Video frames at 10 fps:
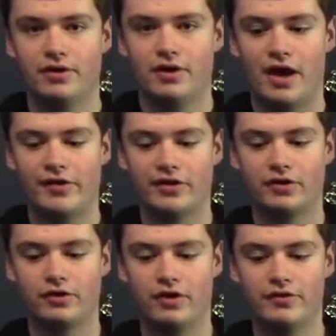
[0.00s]
I like to
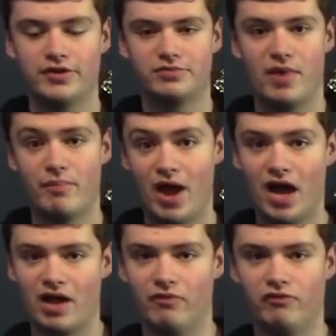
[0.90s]
call this my
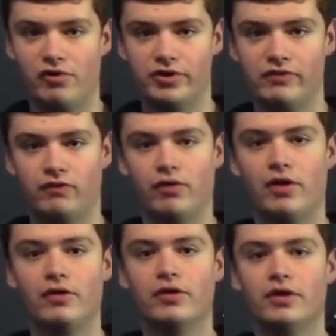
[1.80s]
backup phone, if you
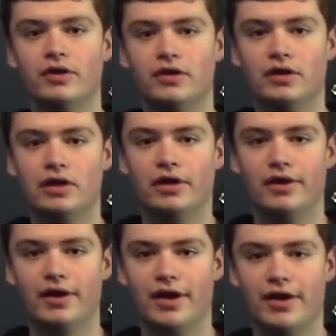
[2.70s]
will.
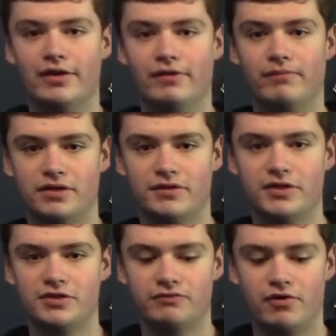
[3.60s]
And
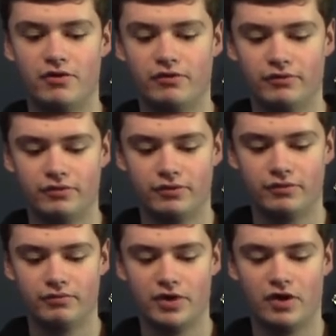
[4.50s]
this phone,
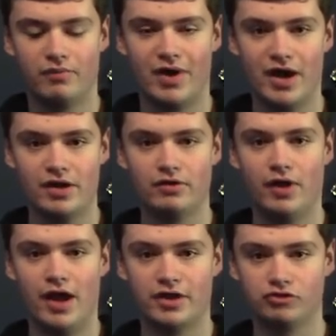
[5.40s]
you know, my
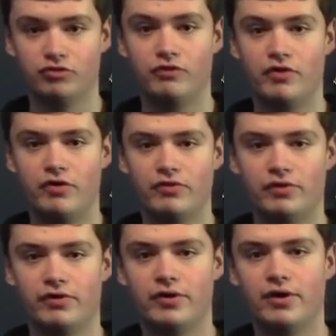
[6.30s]
actual phone,
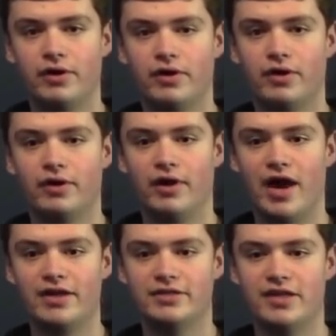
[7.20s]

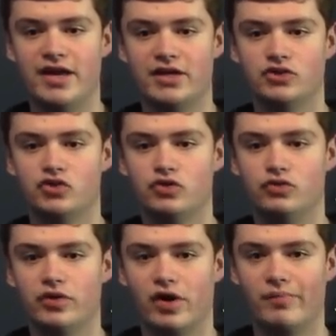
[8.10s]
had to take it to, you know,